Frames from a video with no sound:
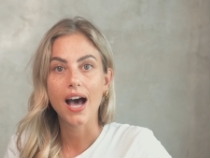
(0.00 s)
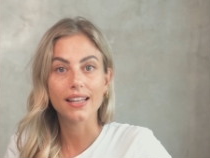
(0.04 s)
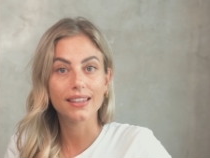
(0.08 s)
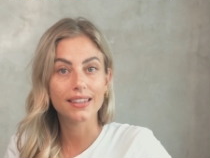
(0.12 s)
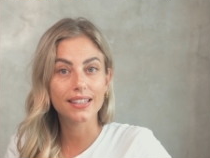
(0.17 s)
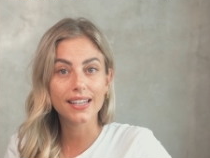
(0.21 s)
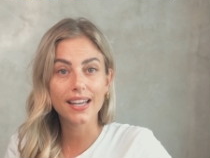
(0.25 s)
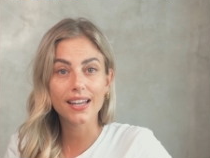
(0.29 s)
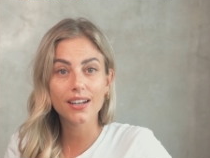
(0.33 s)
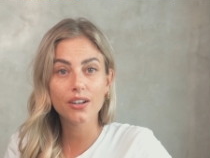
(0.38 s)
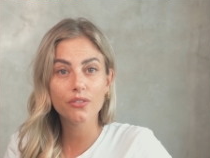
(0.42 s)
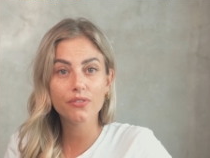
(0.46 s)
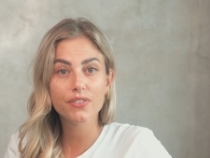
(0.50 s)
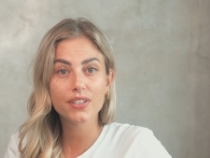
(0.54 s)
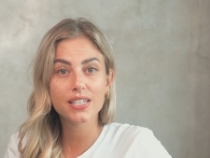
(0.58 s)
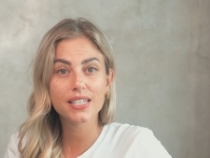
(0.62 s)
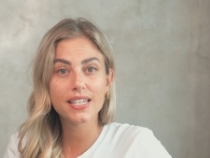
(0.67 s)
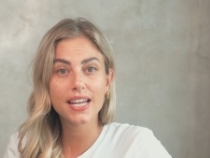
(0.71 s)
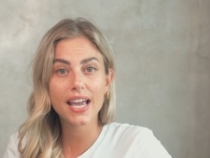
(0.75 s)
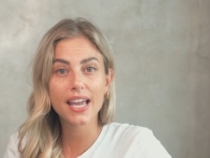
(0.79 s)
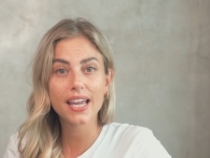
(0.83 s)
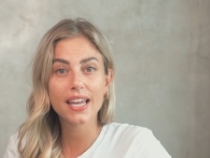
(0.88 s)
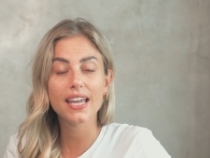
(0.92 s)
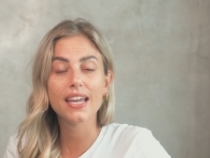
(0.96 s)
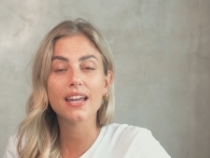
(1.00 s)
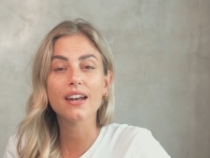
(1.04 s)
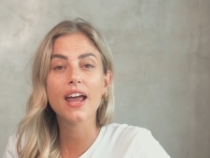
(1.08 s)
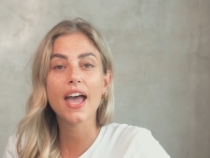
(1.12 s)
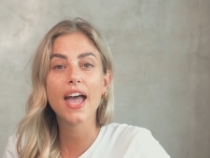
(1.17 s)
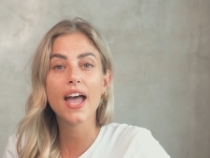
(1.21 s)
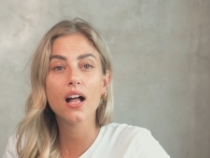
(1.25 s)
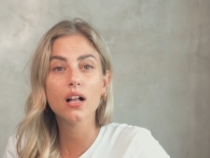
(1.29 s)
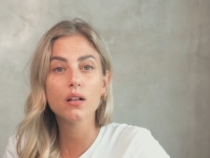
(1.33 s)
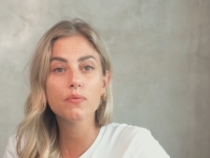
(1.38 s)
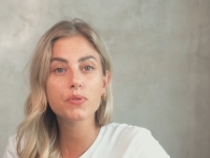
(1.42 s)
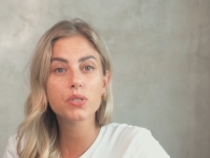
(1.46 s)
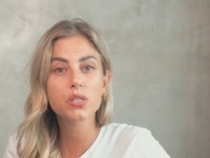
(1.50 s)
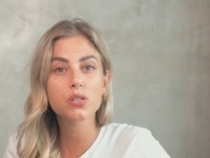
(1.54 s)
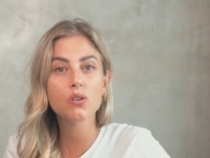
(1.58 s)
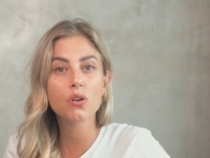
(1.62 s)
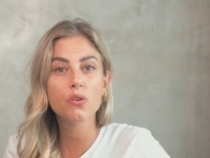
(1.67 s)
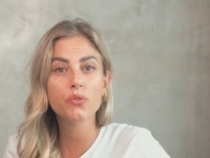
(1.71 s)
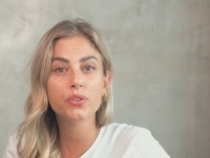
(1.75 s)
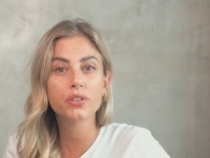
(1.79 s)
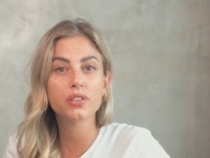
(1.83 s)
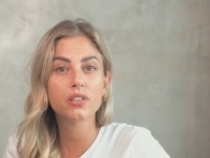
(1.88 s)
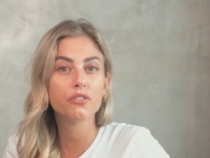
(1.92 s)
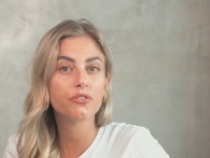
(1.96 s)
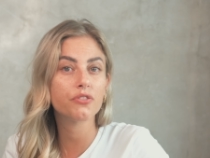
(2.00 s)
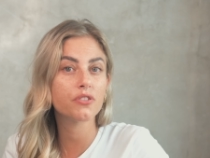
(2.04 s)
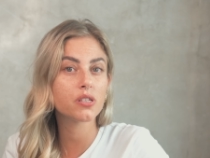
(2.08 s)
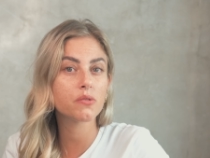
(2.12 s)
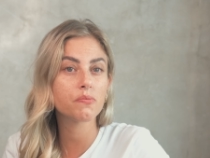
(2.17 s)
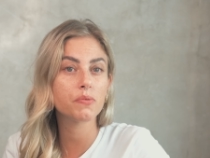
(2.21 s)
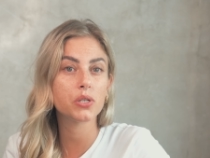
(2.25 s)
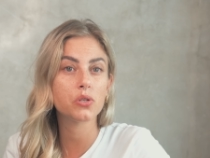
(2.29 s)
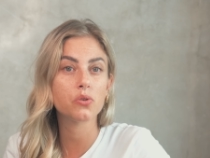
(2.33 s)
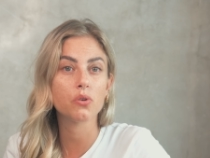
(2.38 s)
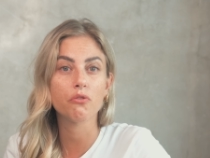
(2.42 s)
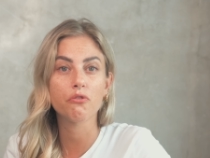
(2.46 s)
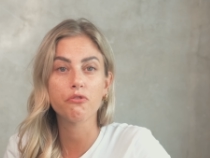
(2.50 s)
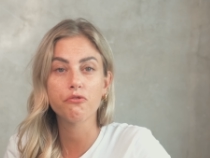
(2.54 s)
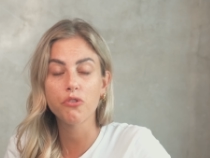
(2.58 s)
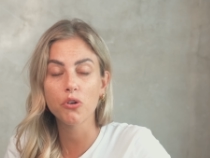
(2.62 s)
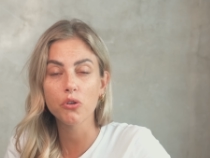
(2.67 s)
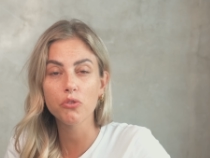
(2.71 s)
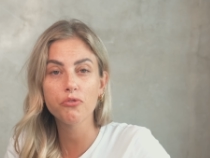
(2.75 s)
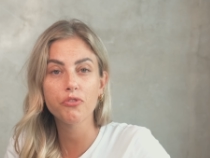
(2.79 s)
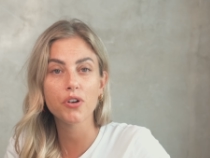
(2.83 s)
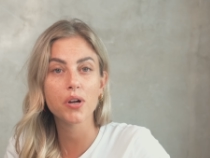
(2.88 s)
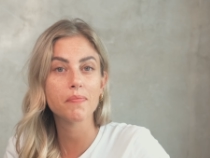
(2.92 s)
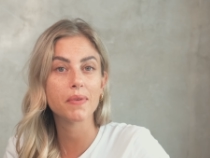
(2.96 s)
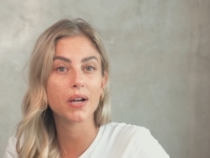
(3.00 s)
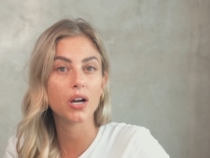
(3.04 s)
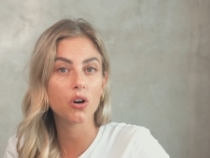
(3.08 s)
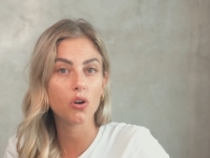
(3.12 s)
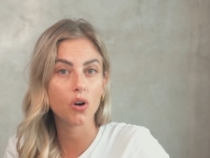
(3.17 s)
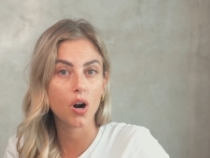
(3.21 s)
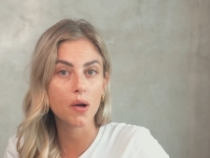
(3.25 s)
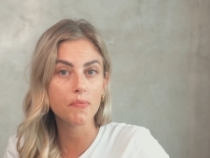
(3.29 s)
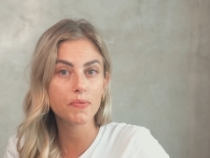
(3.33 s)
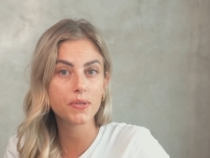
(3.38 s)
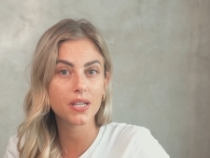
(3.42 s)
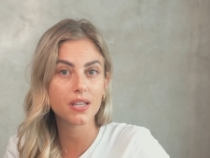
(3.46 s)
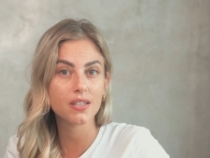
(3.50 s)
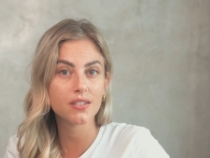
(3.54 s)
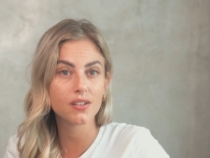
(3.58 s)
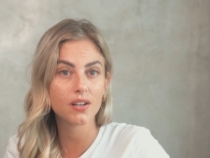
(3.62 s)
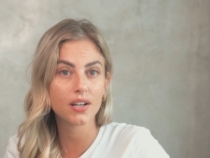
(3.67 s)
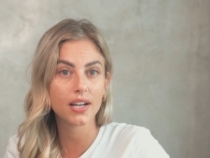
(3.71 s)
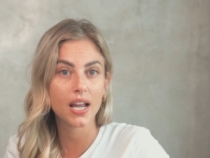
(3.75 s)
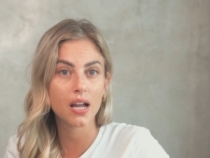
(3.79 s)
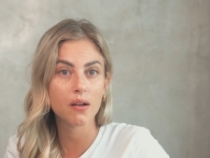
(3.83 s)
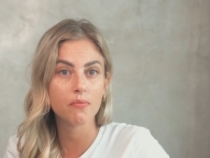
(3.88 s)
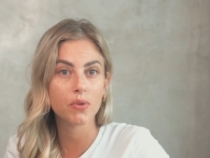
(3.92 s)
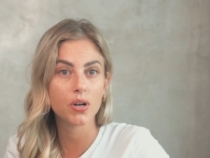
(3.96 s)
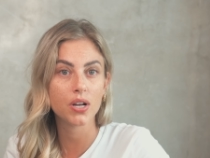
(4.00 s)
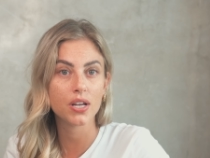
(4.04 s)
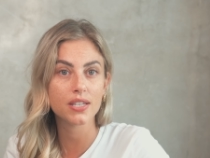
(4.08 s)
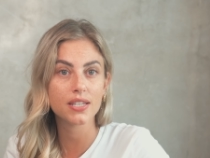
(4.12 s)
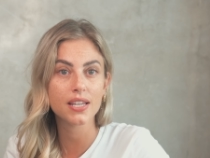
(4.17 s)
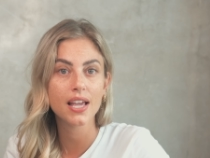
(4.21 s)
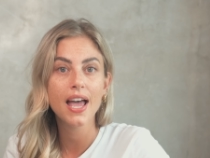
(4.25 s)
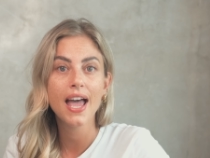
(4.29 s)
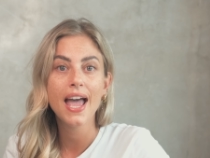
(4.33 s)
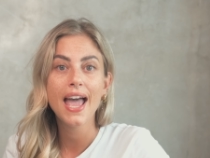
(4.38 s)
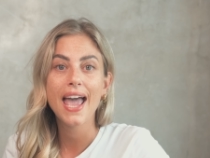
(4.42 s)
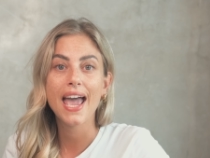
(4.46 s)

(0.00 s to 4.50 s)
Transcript: At the end of the day, it helps to know the difference between full-frame and crop sensor cameras